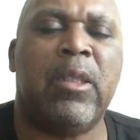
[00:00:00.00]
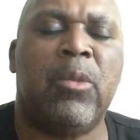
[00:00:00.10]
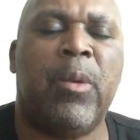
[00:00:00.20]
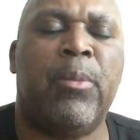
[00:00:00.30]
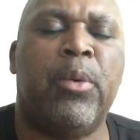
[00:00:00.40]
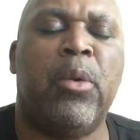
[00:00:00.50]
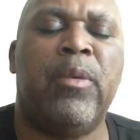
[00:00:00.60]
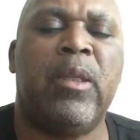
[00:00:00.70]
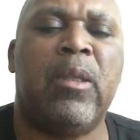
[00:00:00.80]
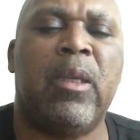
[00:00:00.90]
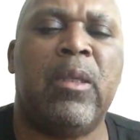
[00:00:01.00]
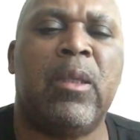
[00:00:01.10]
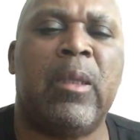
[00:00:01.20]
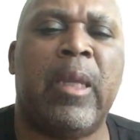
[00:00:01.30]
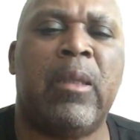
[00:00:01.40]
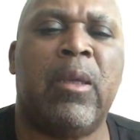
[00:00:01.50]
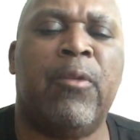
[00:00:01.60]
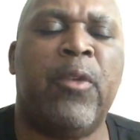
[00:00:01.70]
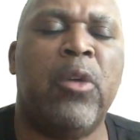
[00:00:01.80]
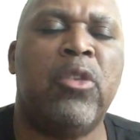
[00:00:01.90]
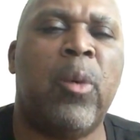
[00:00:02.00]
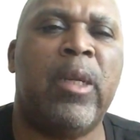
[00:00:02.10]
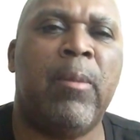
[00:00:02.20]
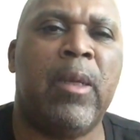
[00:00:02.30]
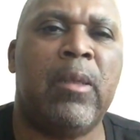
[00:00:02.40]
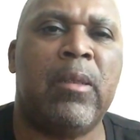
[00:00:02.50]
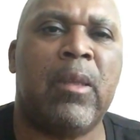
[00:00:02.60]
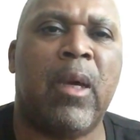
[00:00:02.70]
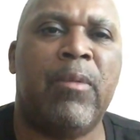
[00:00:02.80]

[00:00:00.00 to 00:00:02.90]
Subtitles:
it's been proven that the first 20 minutes of the